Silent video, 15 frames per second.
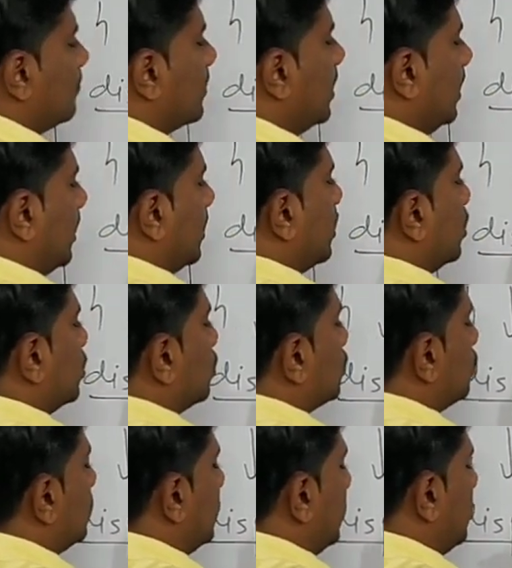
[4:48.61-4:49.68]
Getting?
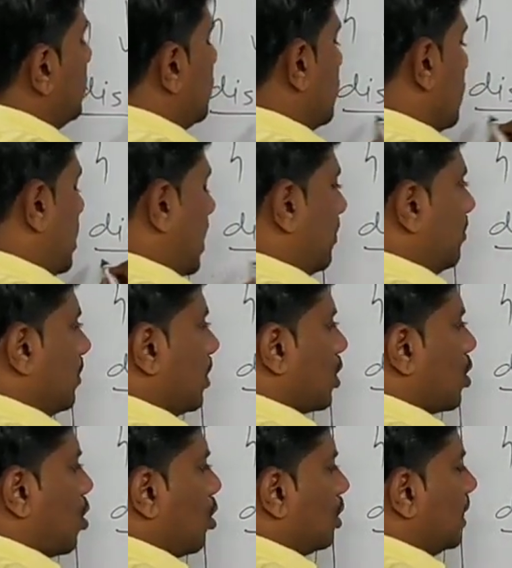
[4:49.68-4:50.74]
So see, I
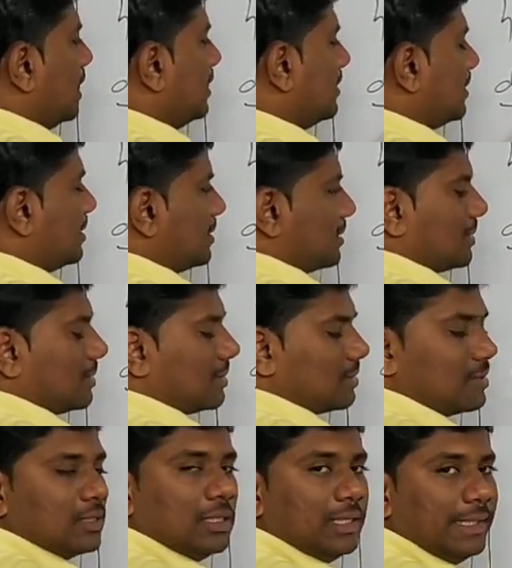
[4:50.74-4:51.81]
am calling this
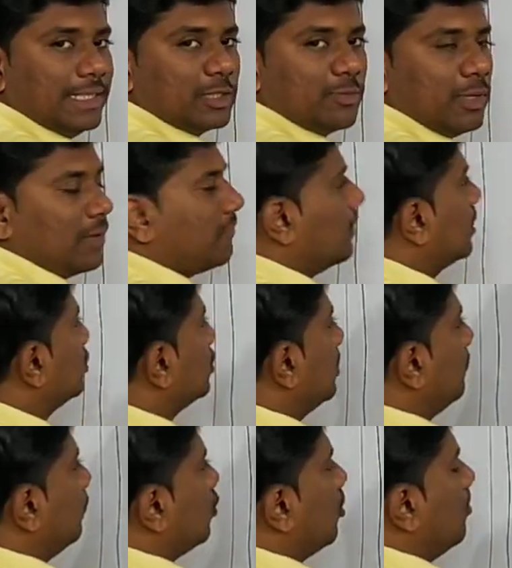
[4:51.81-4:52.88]
display
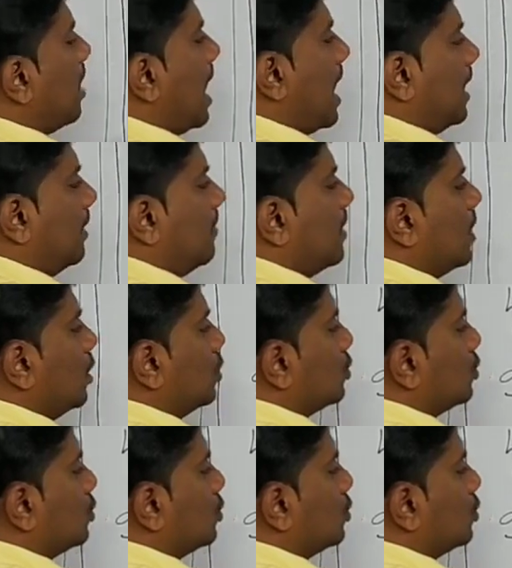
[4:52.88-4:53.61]
function from add.